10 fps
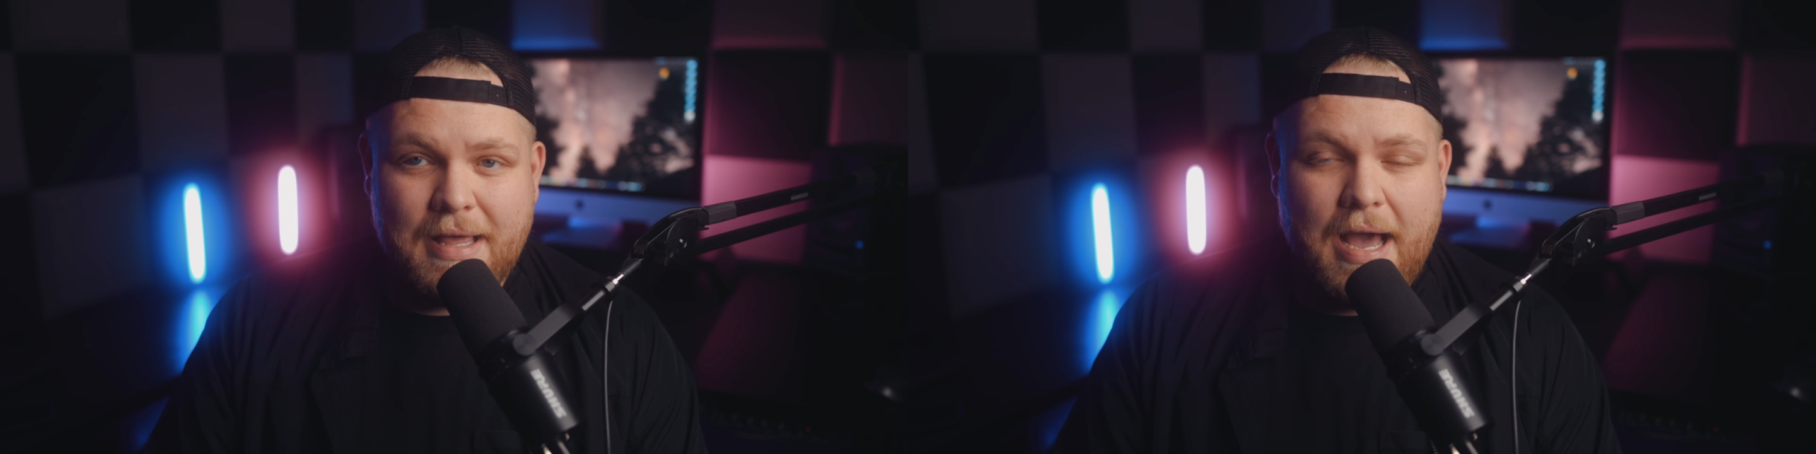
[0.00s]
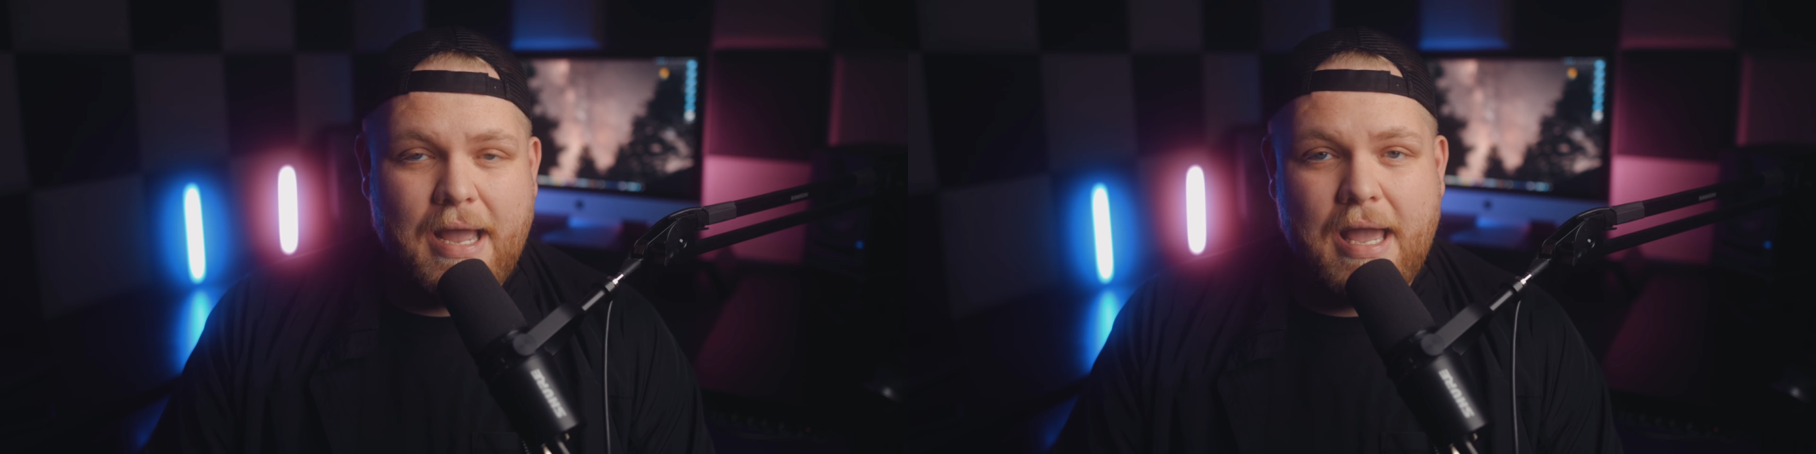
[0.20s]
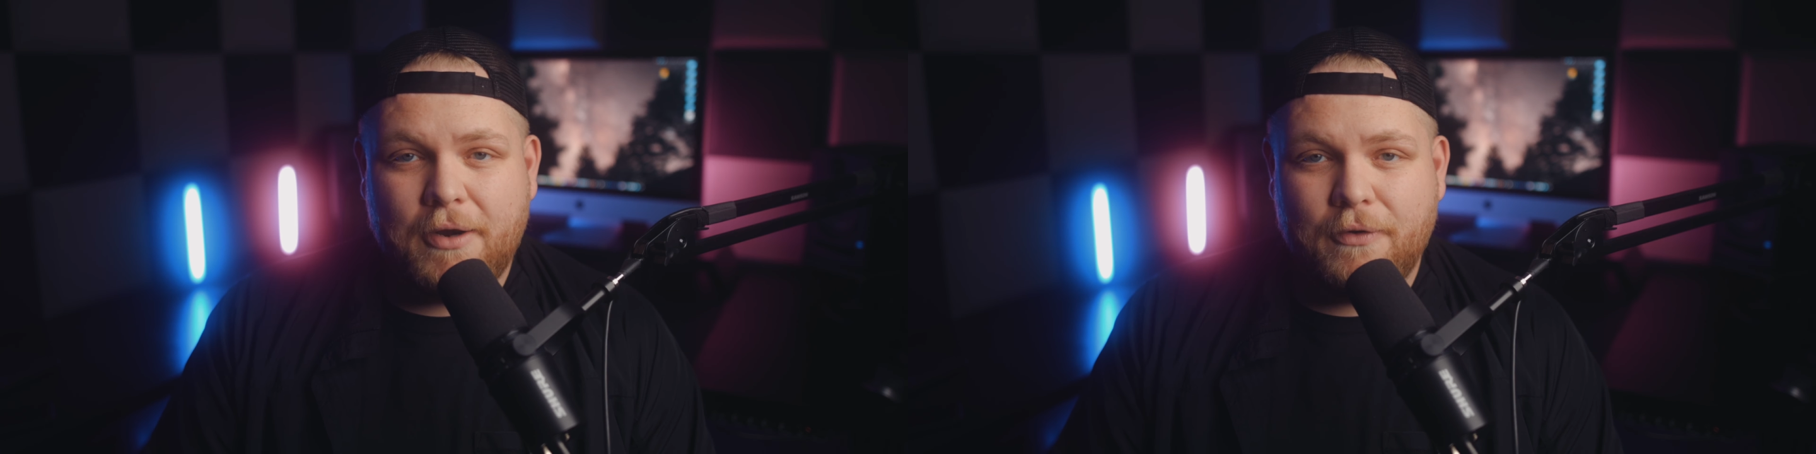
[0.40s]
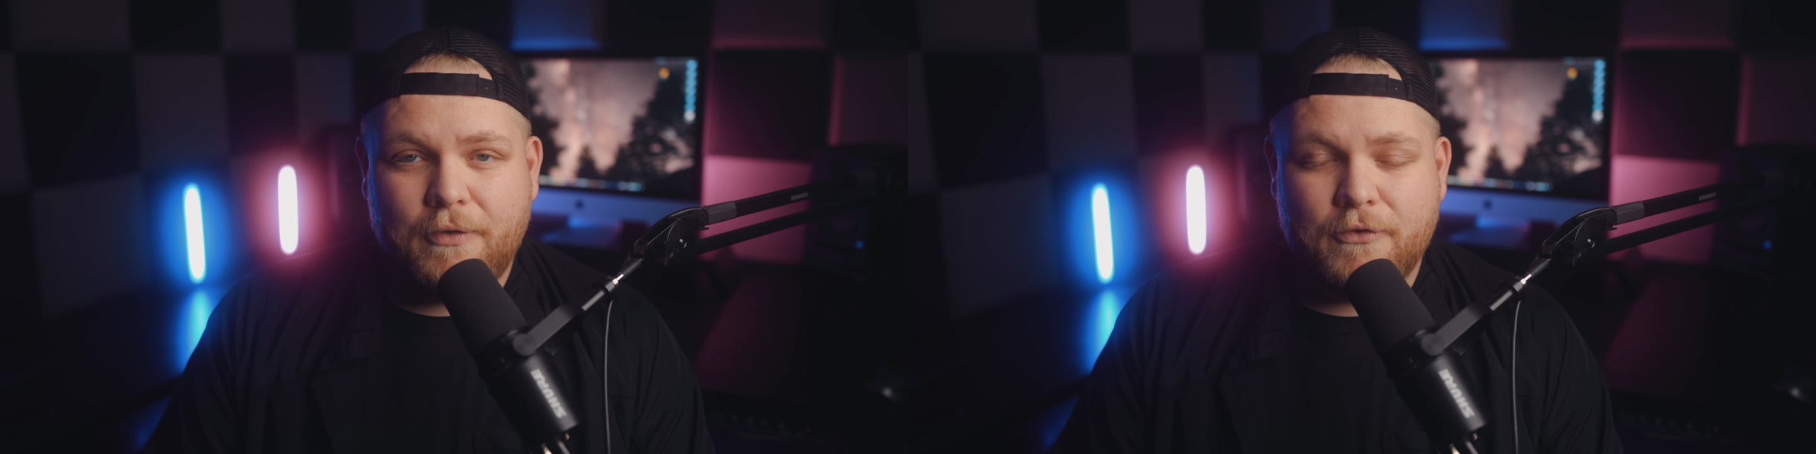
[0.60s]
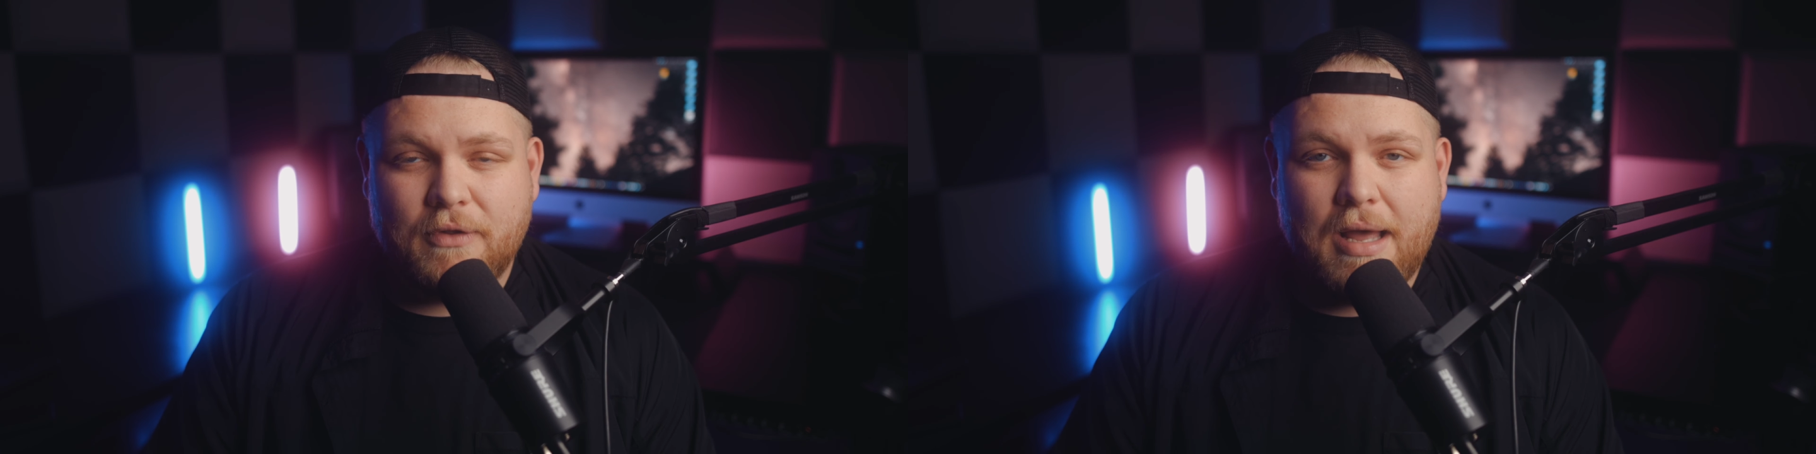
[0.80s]
I edit on
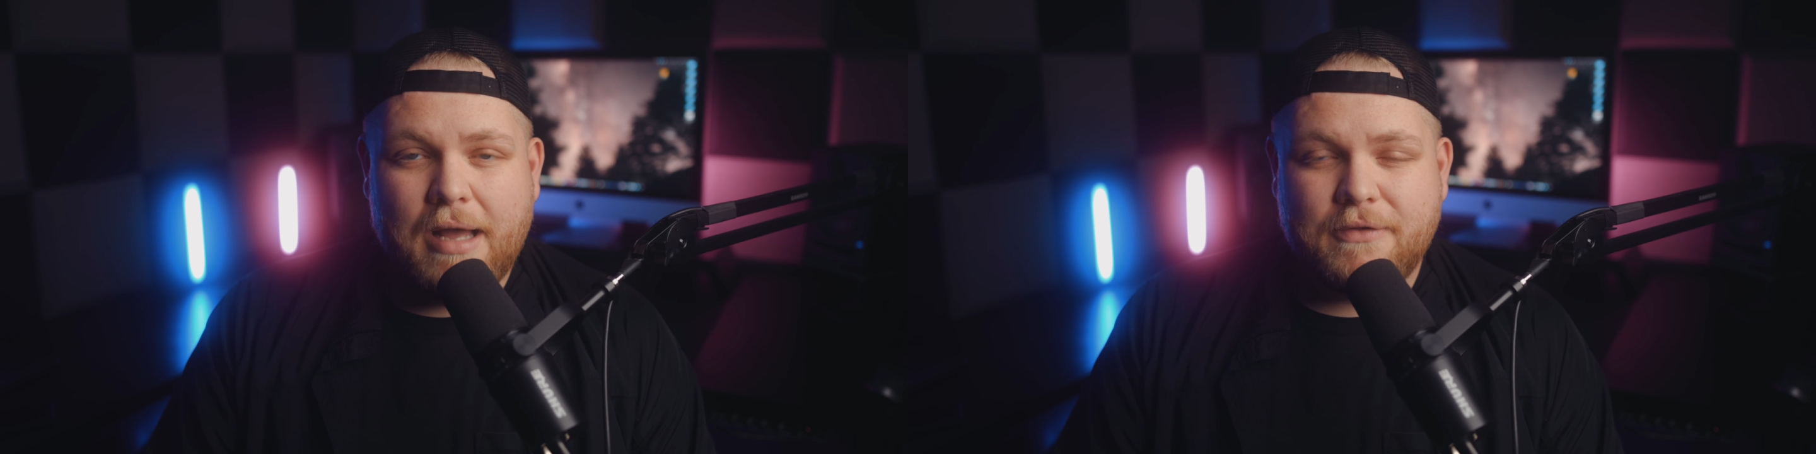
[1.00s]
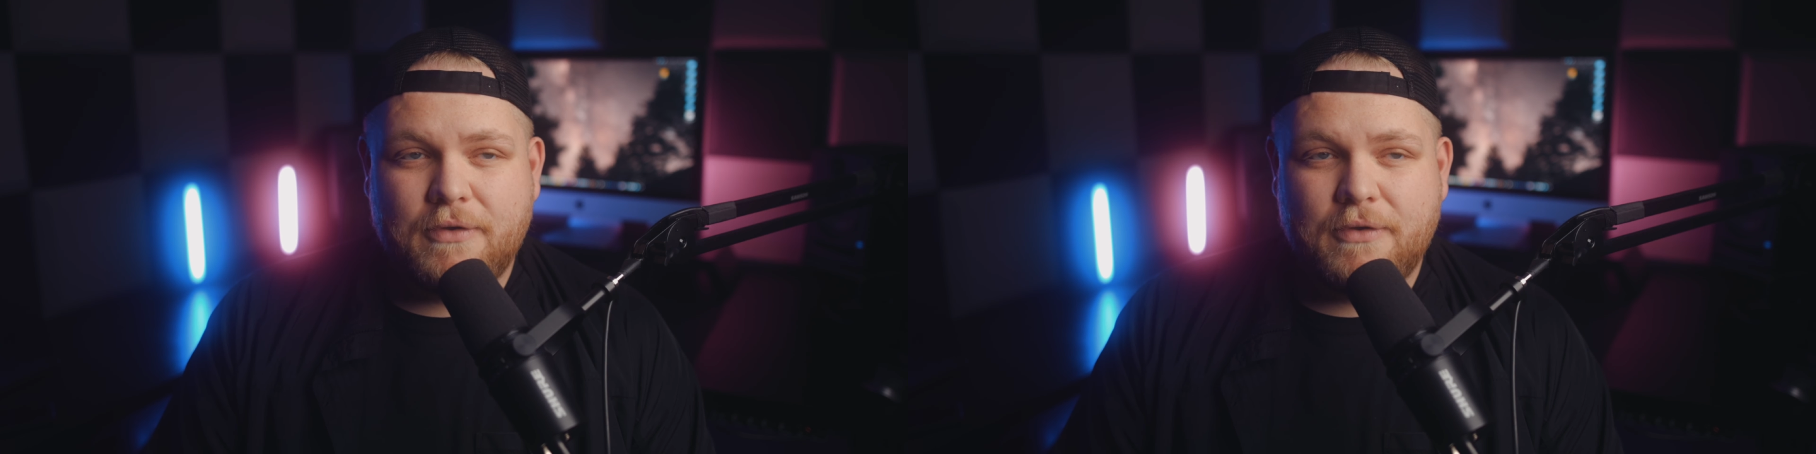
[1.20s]
those a lot.